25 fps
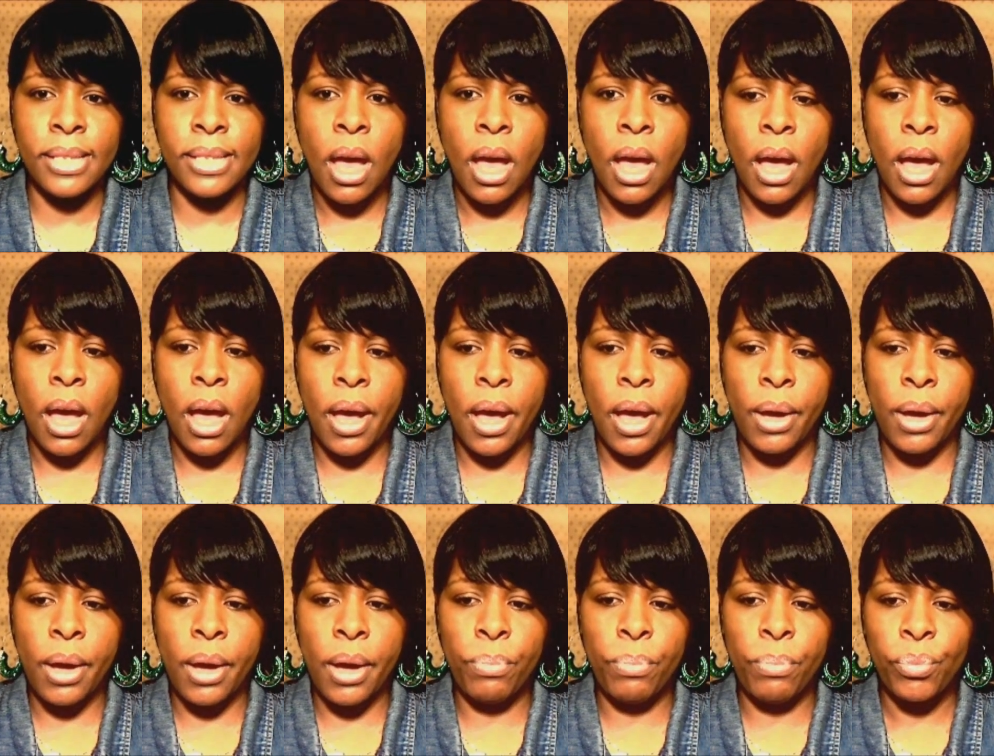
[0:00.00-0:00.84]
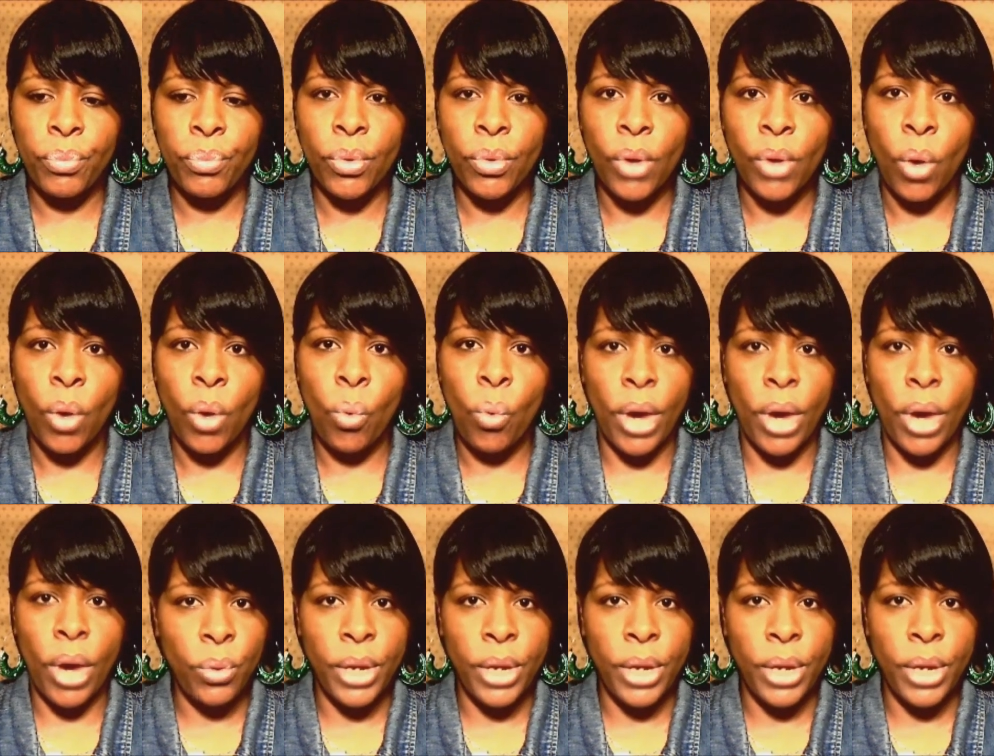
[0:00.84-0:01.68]
One
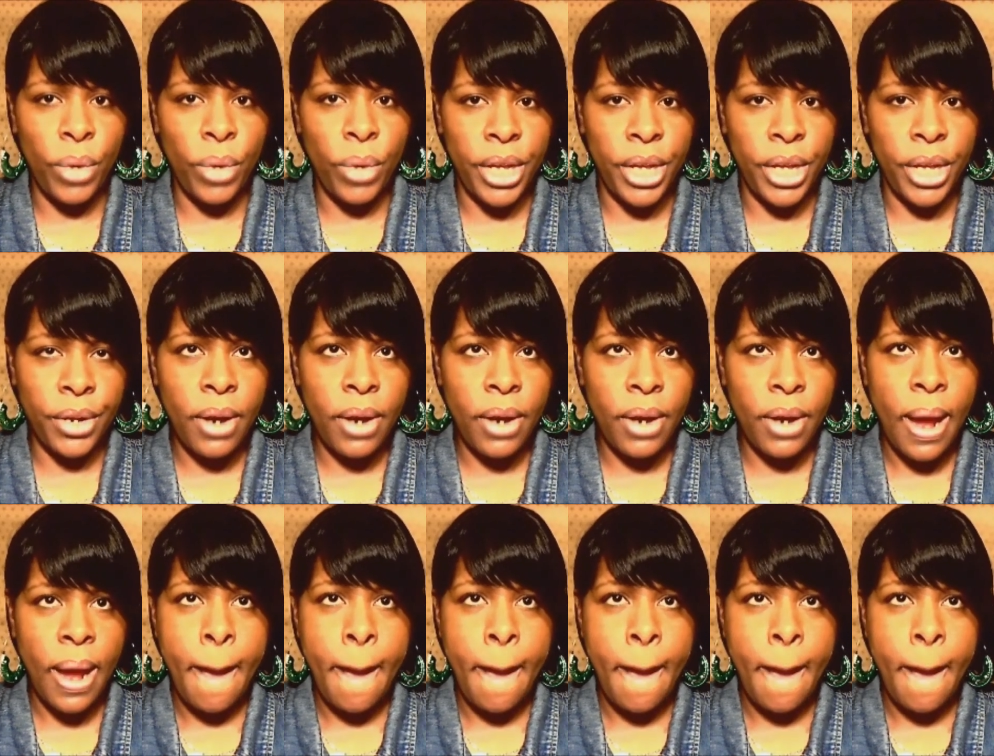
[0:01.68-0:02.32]
winner,